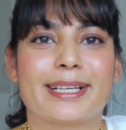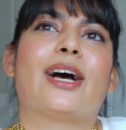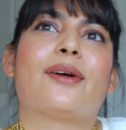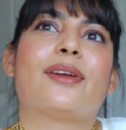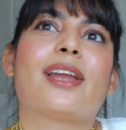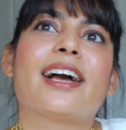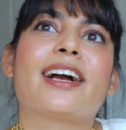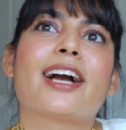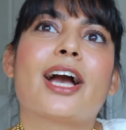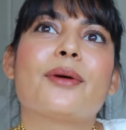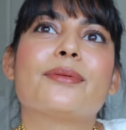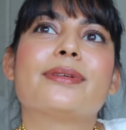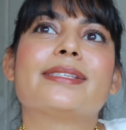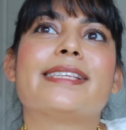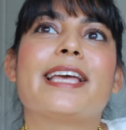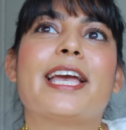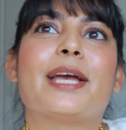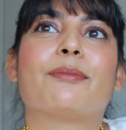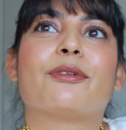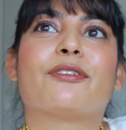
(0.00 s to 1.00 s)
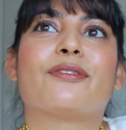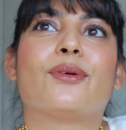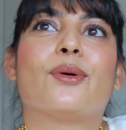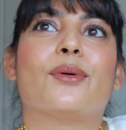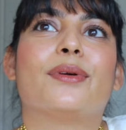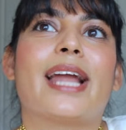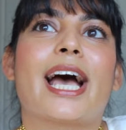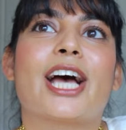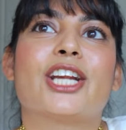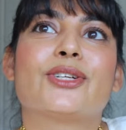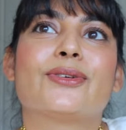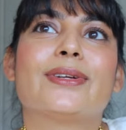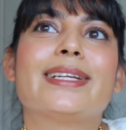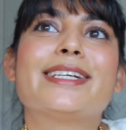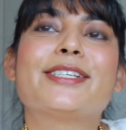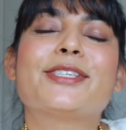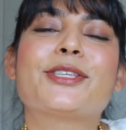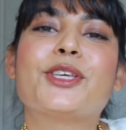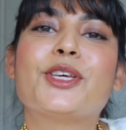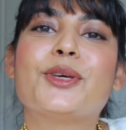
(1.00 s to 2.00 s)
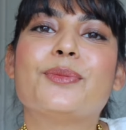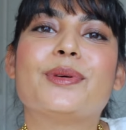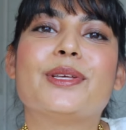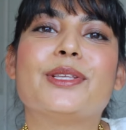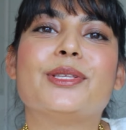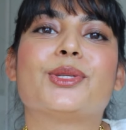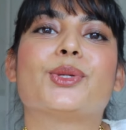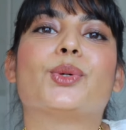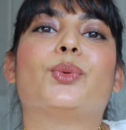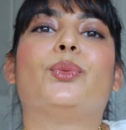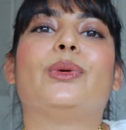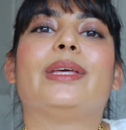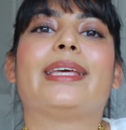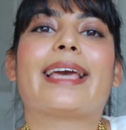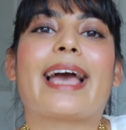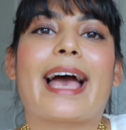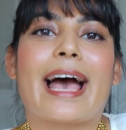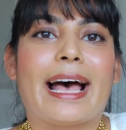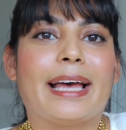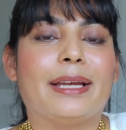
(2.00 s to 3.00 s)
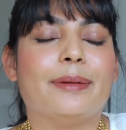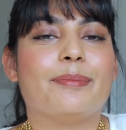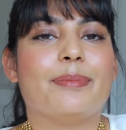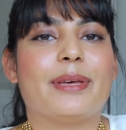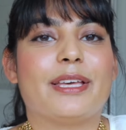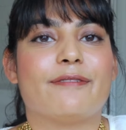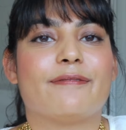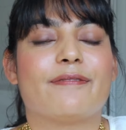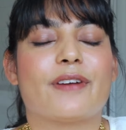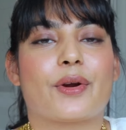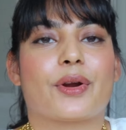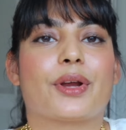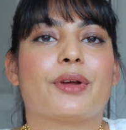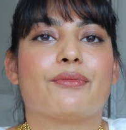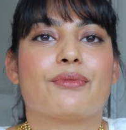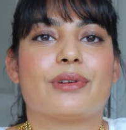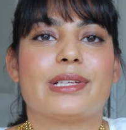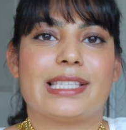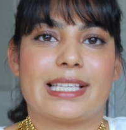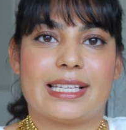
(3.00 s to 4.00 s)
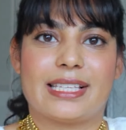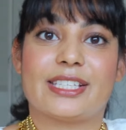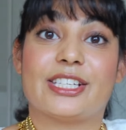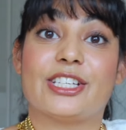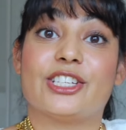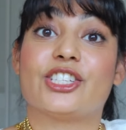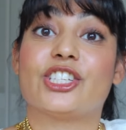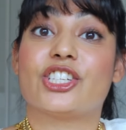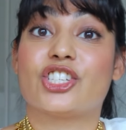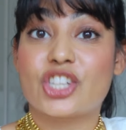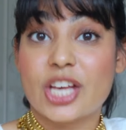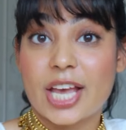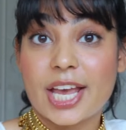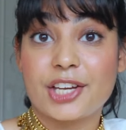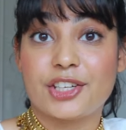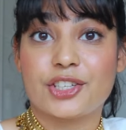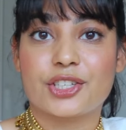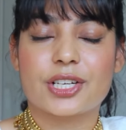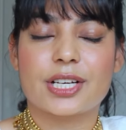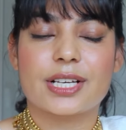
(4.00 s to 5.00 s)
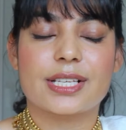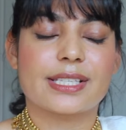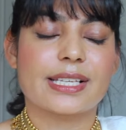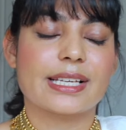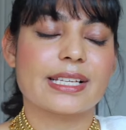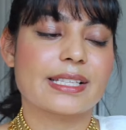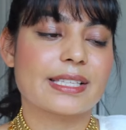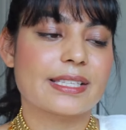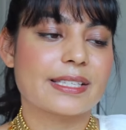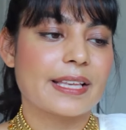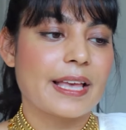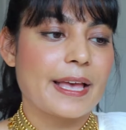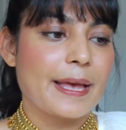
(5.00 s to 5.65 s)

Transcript: Now, like I was saying before, naturally as humans, we can be very resistant to change because it's